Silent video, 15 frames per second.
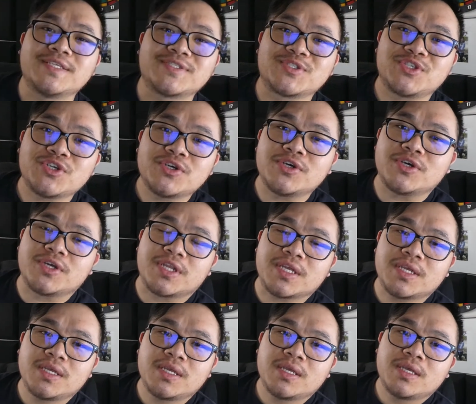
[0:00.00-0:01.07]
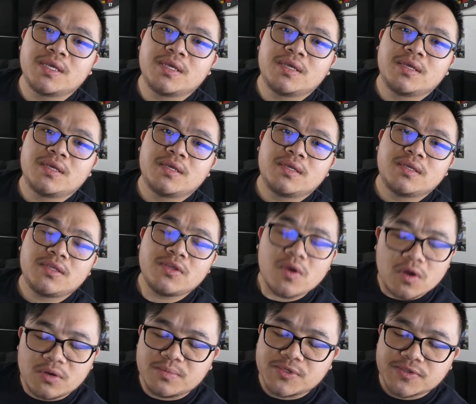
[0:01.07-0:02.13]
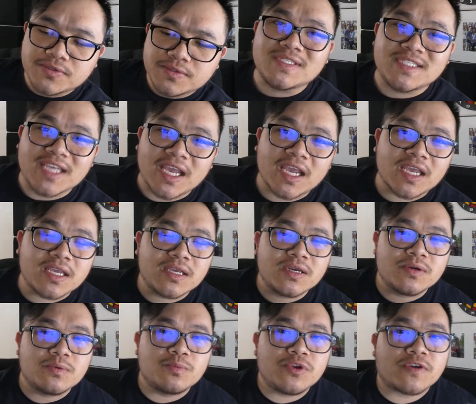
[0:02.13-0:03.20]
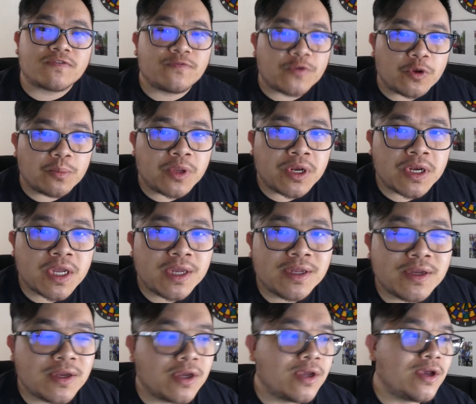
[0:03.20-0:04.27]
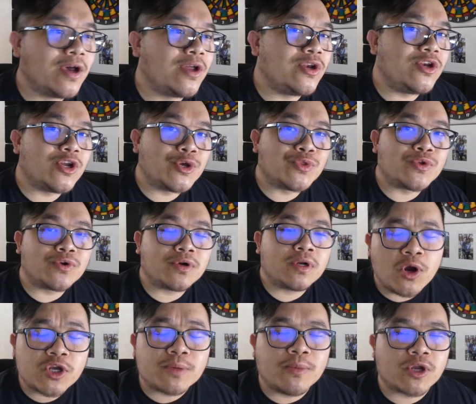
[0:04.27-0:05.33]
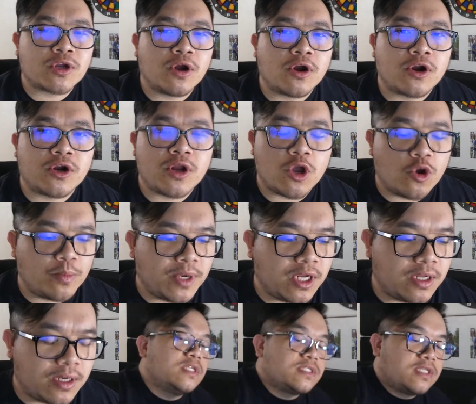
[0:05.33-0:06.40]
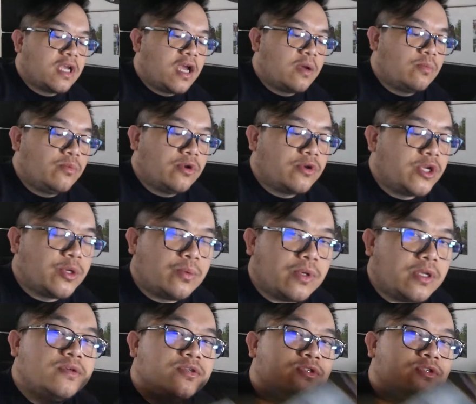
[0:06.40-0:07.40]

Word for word: is good, Yodelmoon? Today we are filming another Pokemon card opening. This time we are doing